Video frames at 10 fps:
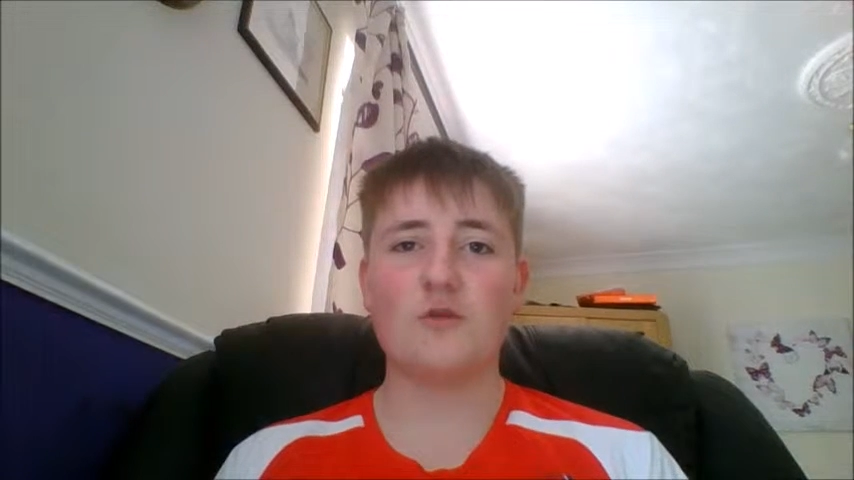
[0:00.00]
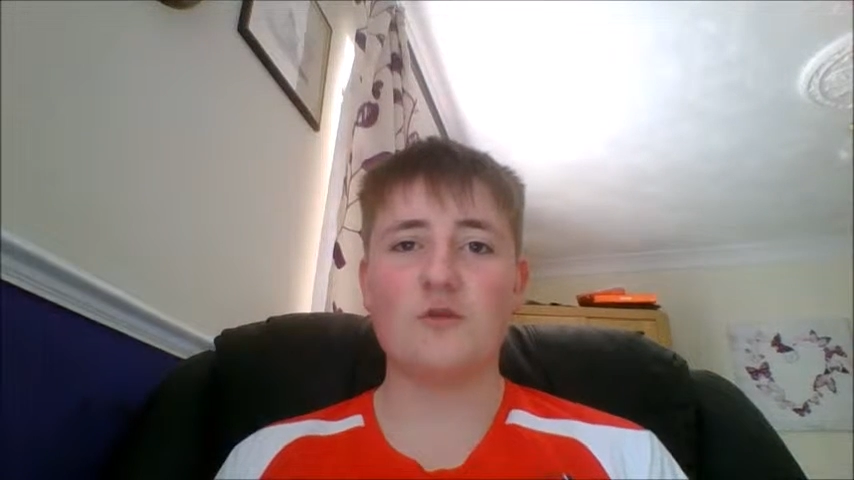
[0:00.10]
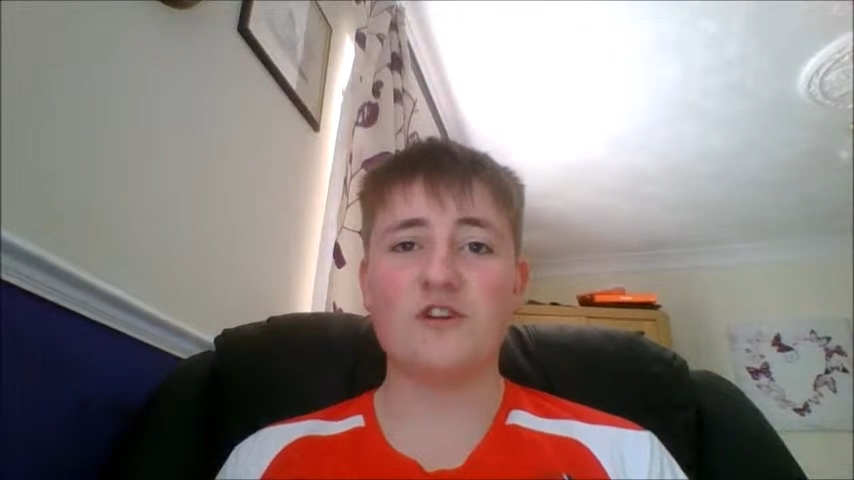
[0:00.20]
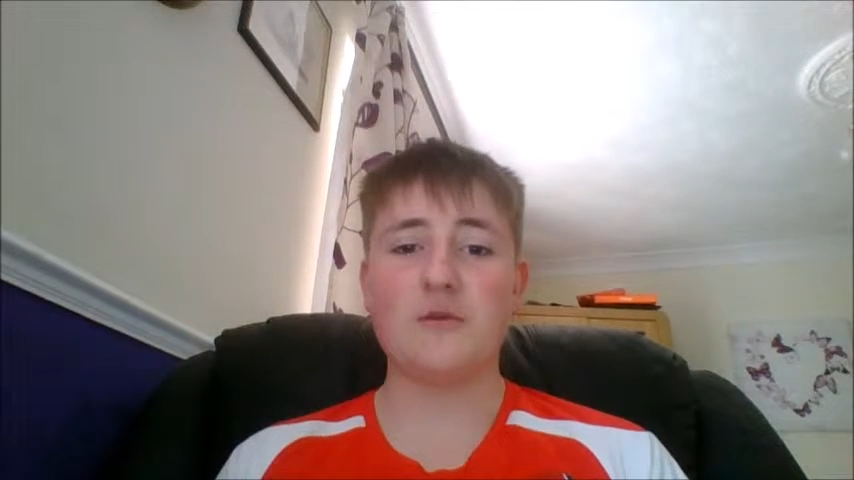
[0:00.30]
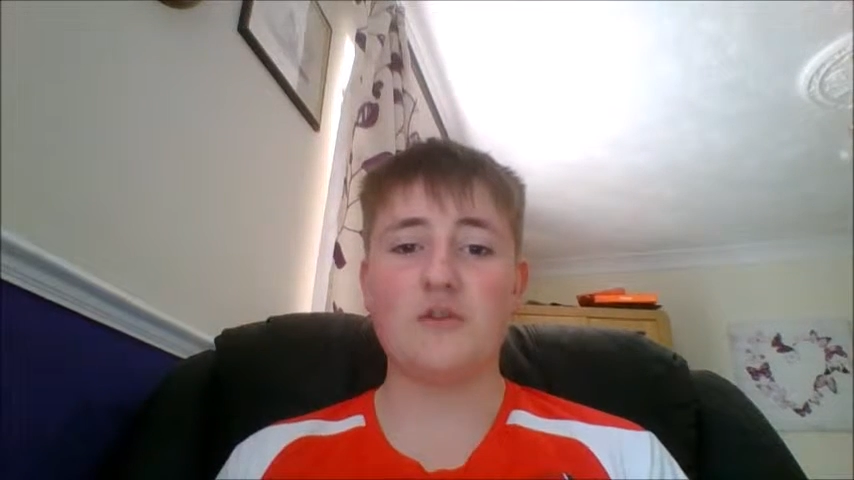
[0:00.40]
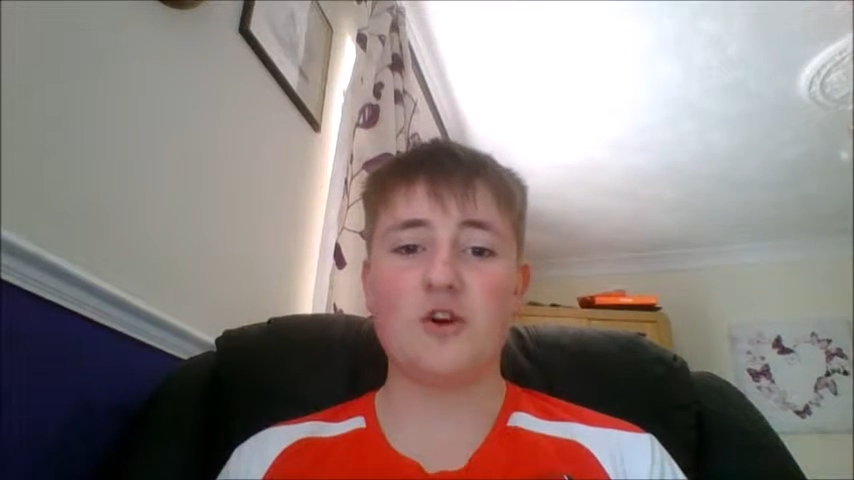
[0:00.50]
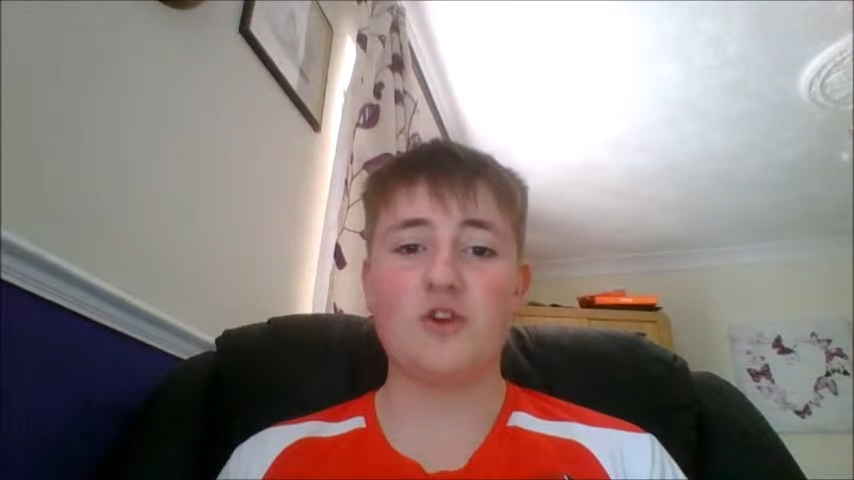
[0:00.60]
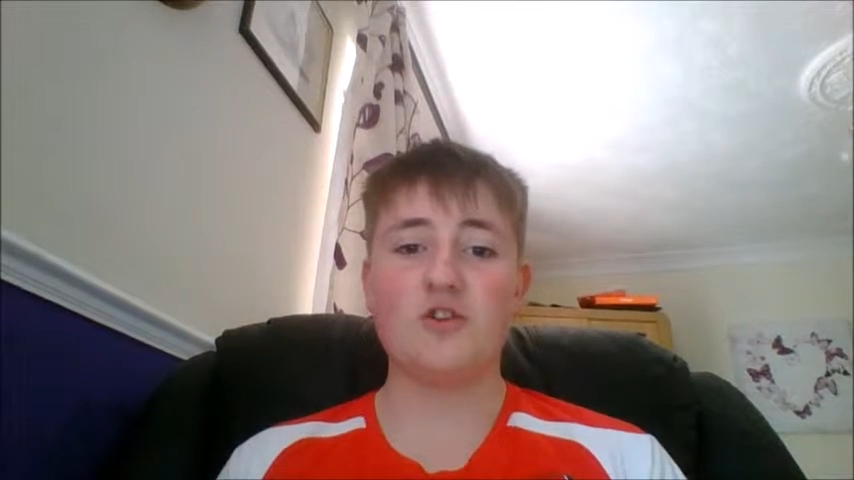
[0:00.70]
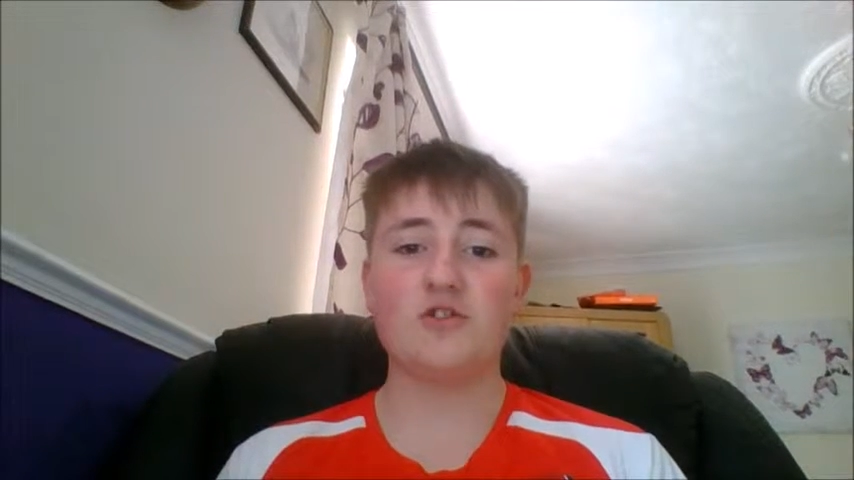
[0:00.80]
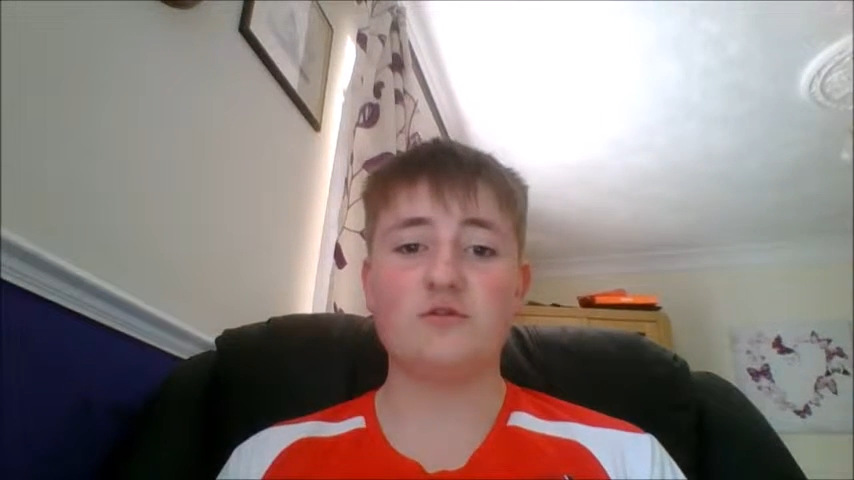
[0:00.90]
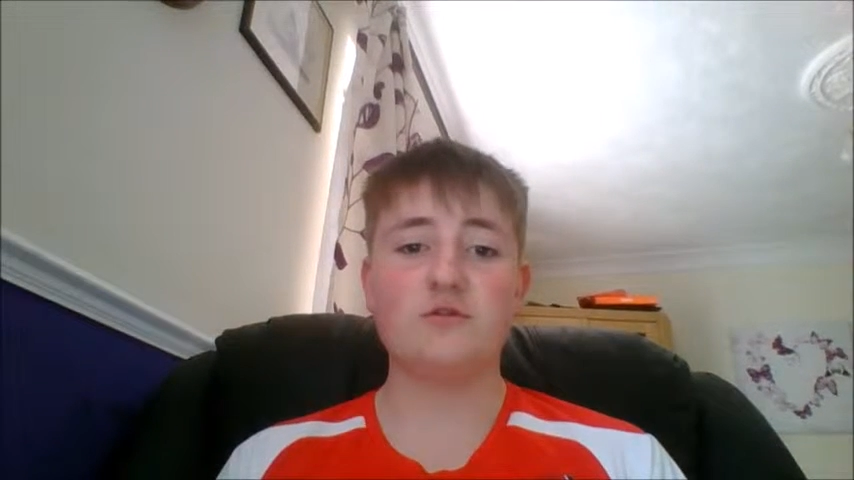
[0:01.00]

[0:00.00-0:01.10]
We've seen it with Ozil,